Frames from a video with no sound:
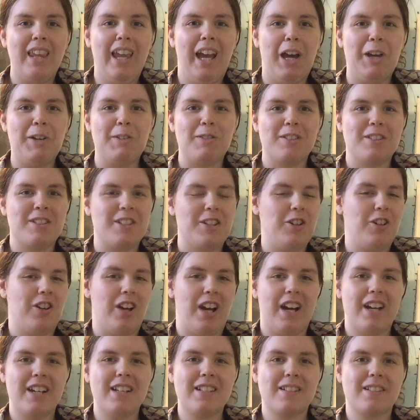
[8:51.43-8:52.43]
I will see you
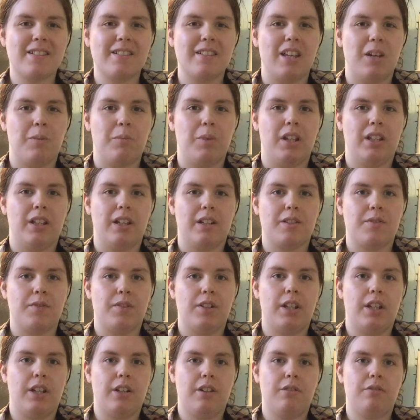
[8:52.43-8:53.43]
guys in my next
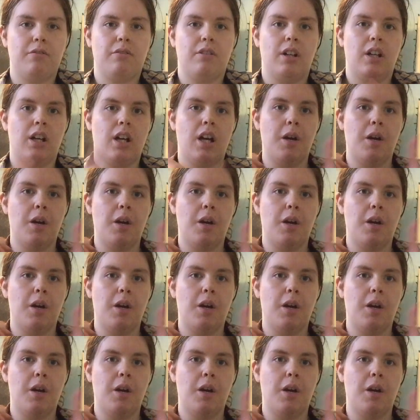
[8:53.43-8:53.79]
video.